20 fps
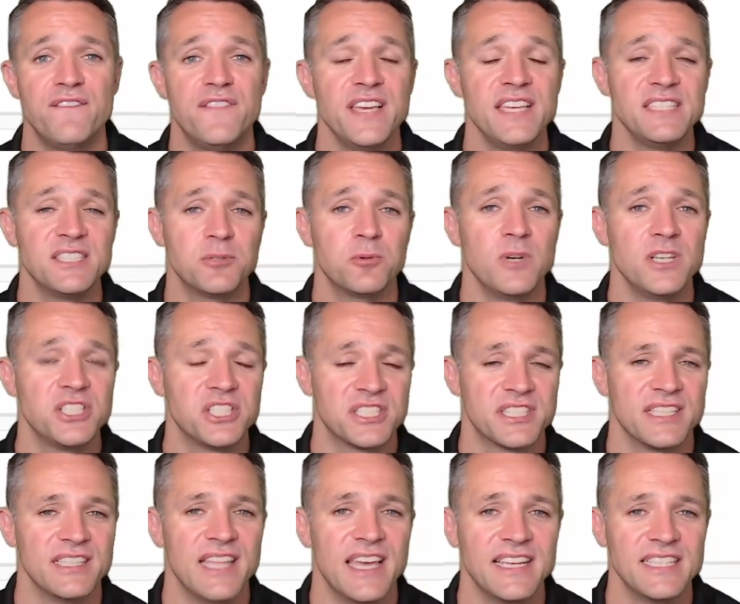vSwitch
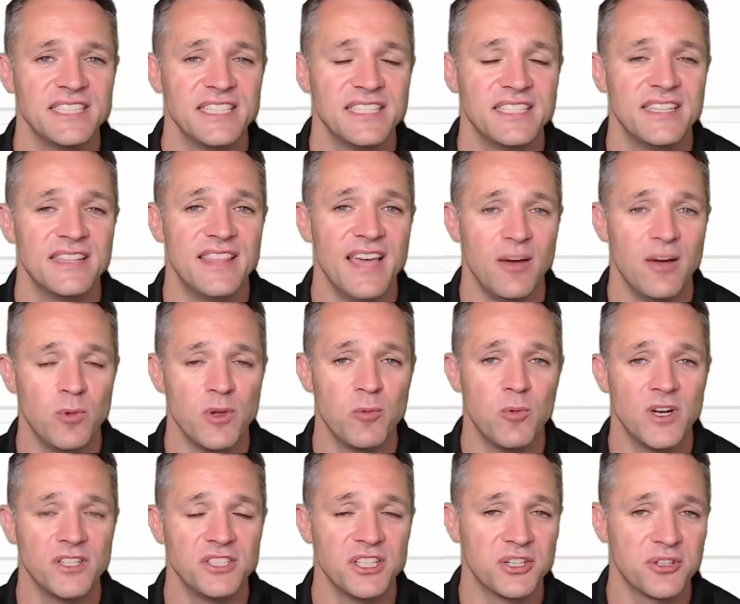selected that we
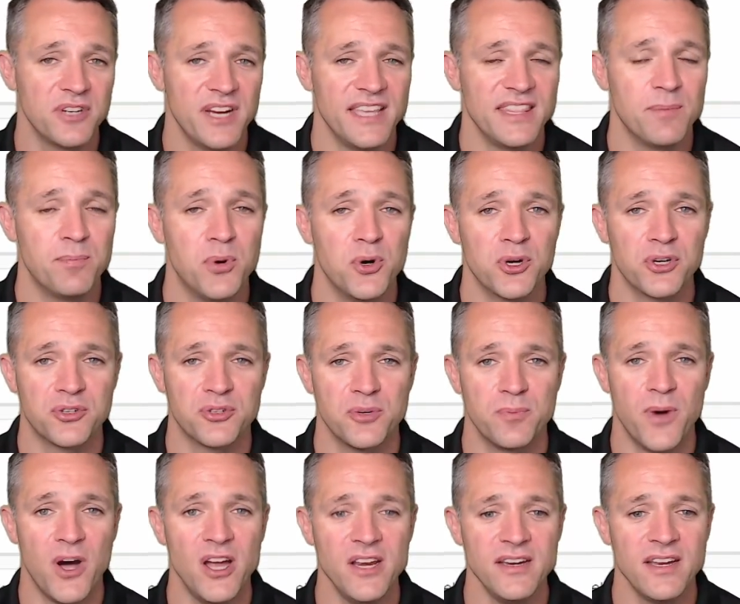want to create the port group
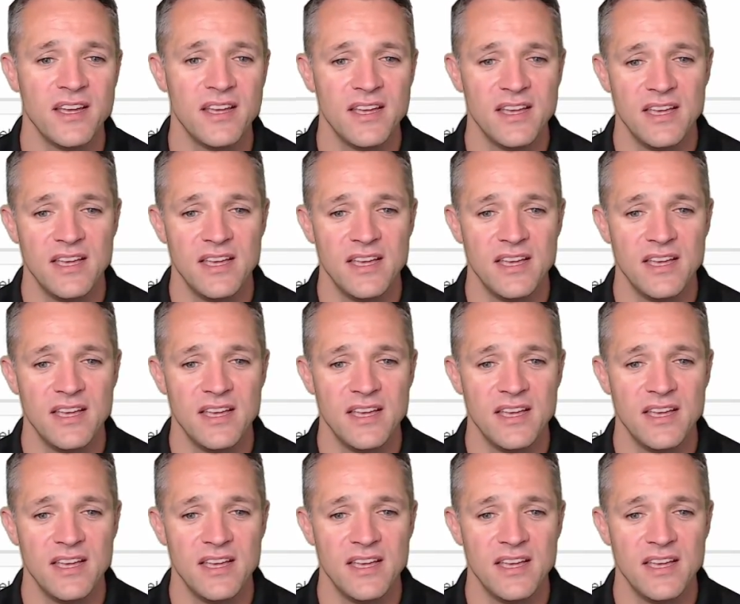on,